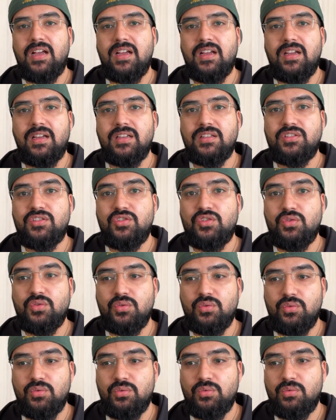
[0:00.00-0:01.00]
uh,
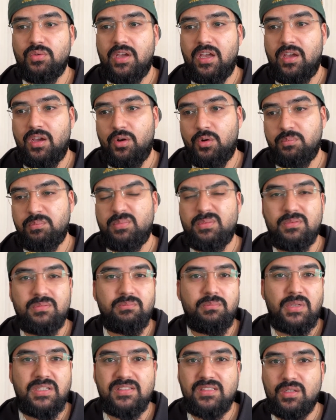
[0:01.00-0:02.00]
to help
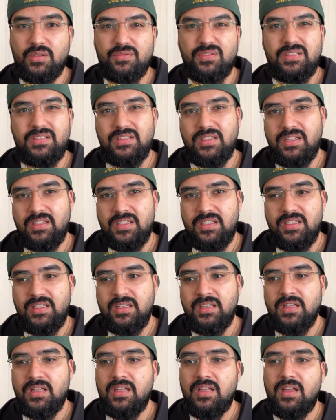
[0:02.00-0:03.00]
myself
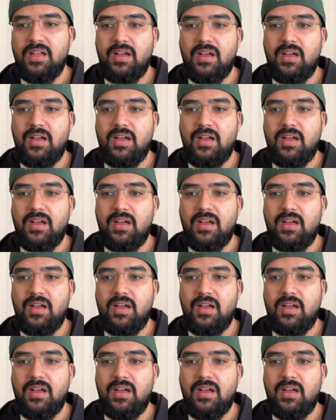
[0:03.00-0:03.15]
study,